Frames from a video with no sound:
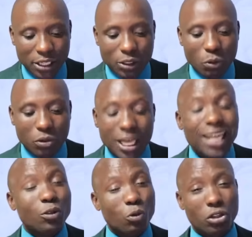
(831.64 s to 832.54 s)
So
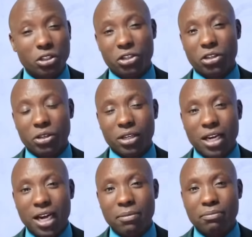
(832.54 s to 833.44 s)
that is what
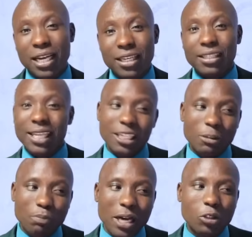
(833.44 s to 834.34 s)
that
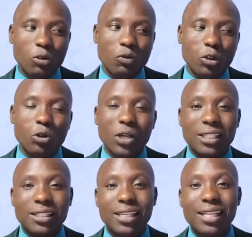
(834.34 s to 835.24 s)
is part of what you
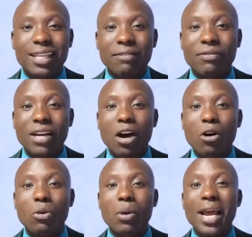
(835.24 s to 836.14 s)
can see they've
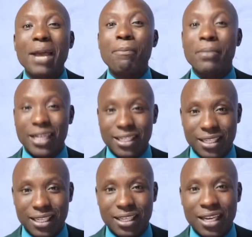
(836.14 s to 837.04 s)
now
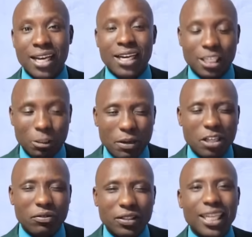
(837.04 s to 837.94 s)
embracing,
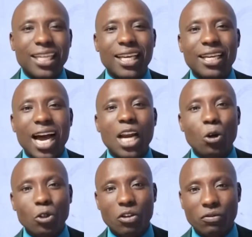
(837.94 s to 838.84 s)
despite of taking a
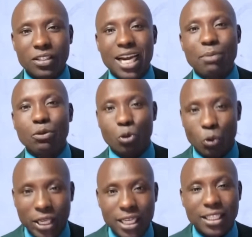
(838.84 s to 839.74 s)
lot of time
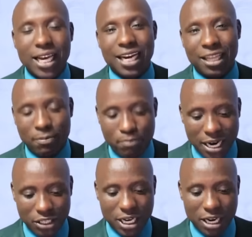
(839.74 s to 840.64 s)
to hit and the
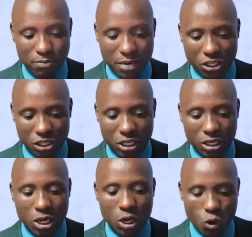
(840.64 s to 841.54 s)
bash and
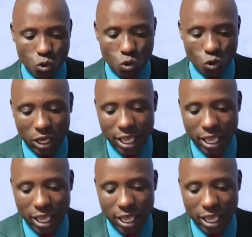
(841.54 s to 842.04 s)
bashing Uhuru